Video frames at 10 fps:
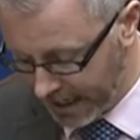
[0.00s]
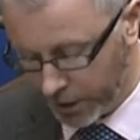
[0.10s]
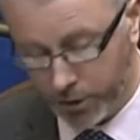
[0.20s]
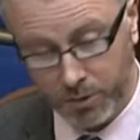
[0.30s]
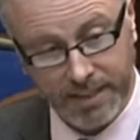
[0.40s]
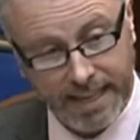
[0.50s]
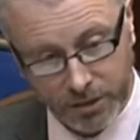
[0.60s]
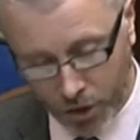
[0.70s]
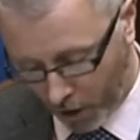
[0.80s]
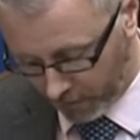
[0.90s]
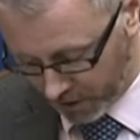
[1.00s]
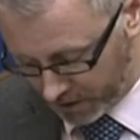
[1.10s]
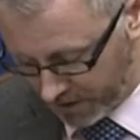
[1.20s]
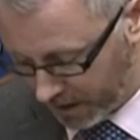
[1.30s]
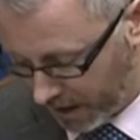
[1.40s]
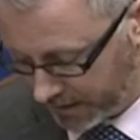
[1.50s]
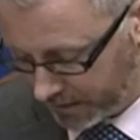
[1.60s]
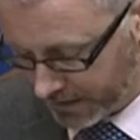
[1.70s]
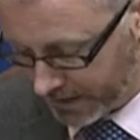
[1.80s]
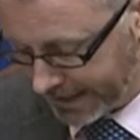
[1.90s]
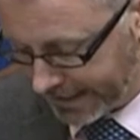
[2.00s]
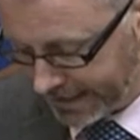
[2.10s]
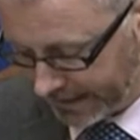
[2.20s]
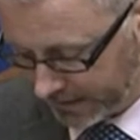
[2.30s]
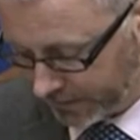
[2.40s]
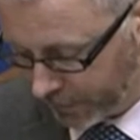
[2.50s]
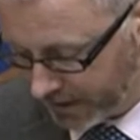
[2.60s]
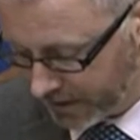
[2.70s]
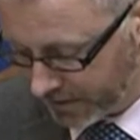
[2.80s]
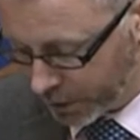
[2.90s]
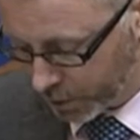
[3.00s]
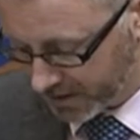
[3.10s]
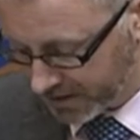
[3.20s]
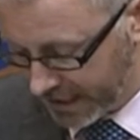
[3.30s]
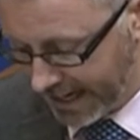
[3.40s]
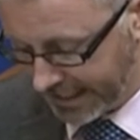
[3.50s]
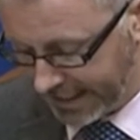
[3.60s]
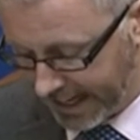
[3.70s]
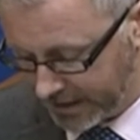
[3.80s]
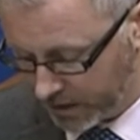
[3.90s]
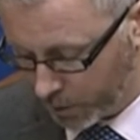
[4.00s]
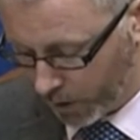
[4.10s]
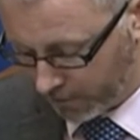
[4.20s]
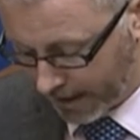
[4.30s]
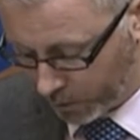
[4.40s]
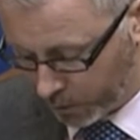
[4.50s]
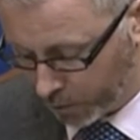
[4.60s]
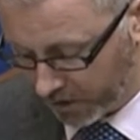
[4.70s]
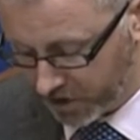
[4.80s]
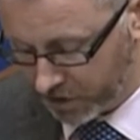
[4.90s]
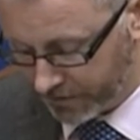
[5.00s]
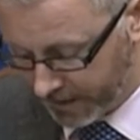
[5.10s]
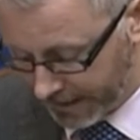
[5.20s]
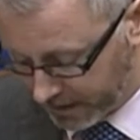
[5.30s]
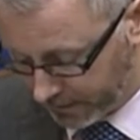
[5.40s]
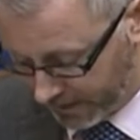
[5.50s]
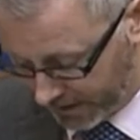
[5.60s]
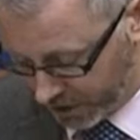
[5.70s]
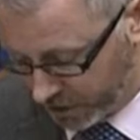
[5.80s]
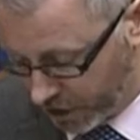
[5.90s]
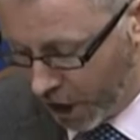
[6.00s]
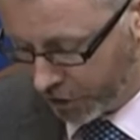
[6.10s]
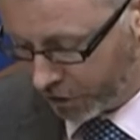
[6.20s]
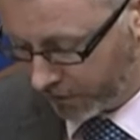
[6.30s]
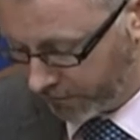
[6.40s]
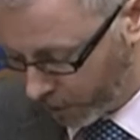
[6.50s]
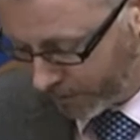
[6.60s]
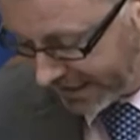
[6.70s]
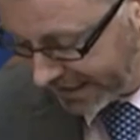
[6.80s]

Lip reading: TUSLA has covered the costs of DNA testing for individuals in cases where records were insufficient to confirm an